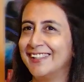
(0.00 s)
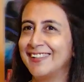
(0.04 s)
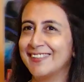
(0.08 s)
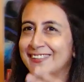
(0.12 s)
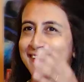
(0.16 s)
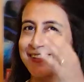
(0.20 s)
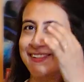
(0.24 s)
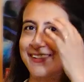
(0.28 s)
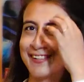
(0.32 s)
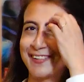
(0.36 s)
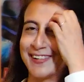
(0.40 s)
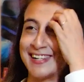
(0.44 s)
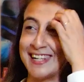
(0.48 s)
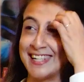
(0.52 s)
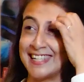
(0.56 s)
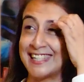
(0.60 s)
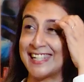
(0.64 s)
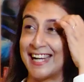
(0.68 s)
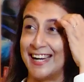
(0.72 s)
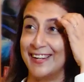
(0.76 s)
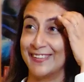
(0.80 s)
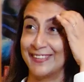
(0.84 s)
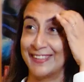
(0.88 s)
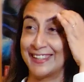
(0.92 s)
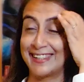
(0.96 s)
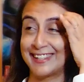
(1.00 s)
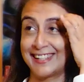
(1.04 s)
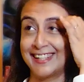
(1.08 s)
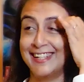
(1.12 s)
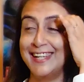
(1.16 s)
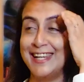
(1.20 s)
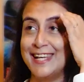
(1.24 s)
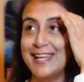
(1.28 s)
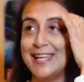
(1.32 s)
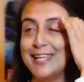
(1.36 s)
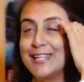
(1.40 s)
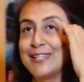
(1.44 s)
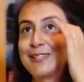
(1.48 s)
You should reach out
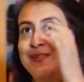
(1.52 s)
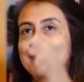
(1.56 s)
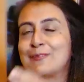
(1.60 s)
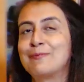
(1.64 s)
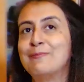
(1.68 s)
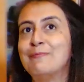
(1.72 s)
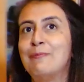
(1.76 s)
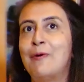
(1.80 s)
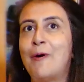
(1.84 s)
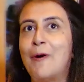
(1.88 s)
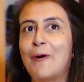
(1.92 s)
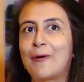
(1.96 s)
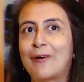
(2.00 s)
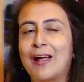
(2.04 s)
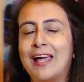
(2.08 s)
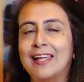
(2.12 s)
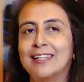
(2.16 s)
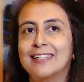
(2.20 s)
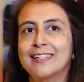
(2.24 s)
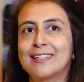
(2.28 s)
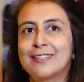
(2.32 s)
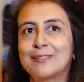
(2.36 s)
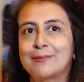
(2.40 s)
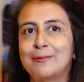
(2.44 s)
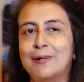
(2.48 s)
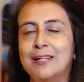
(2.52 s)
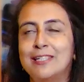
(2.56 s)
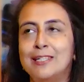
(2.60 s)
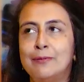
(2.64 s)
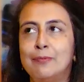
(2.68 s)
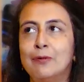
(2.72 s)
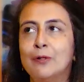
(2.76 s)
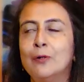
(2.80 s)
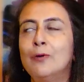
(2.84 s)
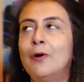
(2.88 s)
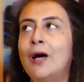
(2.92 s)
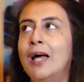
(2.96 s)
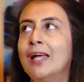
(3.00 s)
to more writers who are
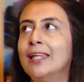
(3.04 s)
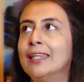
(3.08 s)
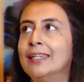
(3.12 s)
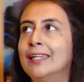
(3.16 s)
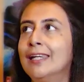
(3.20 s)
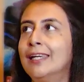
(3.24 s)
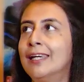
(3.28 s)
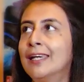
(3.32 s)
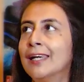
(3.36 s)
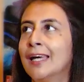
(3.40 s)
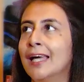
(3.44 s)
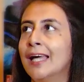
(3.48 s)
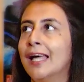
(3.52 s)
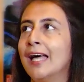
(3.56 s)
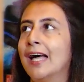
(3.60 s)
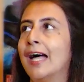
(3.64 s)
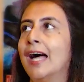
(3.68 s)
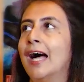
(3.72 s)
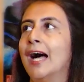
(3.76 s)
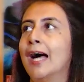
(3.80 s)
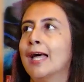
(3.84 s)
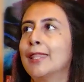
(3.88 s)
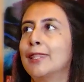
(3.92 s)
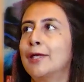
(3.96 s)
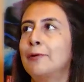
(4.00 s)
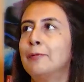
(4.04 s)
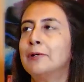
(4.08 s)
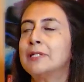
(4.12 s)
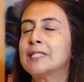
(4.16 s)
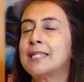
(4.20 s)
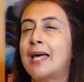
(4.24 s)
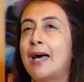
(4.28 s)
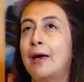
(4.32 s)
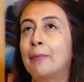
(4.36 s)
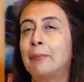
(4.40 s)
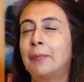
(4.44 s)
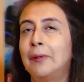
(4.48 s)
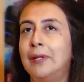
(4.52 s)
deeper. No, I think
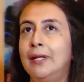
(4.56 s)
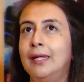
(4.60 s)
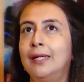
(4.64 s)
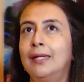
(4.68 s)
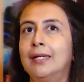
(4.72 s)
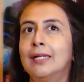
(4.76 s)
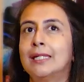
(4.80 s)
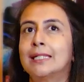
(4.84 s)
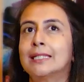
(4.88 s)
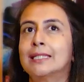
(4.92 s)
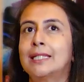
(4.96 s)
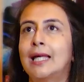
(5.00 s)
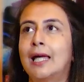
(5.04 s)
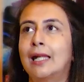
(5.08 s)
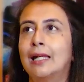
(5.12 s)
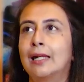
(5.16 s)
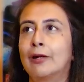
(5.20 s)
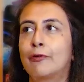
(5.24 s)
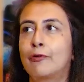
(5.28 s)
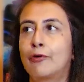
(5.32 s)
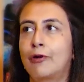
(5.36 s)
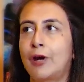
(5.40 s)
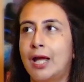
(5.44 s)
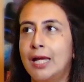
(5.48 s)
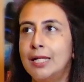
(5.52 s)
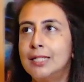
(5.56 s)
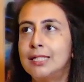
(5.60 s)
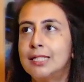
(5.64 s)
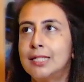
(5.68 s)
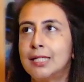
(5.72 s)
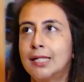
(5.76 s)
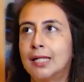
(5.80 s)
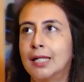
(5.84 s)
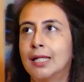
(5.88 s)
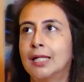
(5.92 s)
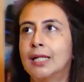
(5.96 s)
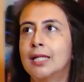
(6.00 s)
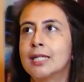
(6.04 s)
what's happening is that
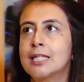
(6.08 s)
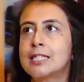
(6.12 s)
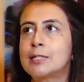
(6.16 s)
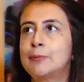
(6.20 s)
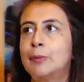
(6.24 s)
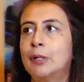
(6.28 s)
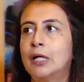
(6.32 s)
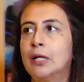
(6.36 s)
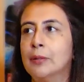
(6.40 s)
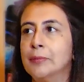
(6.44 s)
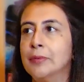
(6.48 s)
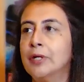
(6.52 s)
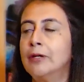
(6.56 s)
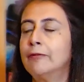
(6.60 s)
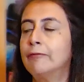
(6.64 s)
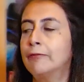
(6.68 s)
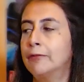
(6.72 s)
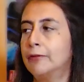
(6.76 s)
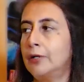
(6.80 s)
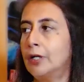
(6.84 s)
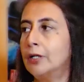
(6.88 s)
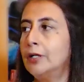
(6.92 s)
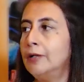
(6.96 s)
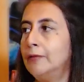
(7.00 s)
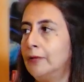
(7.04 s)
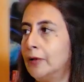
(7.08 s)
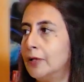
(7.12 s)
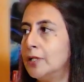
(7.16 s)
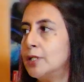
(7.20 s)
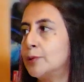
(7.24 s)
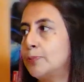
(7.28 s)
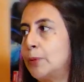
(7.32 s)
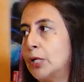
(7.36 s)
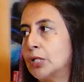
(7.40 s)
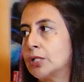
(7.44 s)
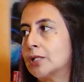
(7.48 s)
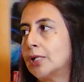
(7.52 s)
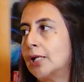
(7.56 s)
writing is becoming very, very
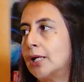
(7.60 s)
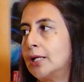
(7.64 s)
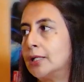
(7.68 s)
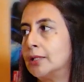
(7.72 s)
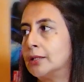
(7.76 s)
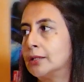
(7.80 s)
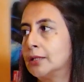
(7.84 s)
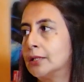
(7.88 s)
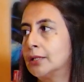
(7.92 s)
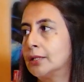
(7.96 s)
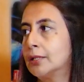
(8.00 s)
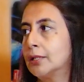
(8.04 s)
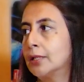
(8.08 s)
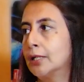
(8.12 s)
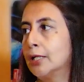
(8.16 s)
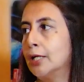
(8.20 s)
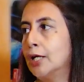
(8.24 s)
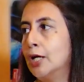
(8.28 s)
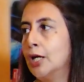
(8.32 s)
specialized.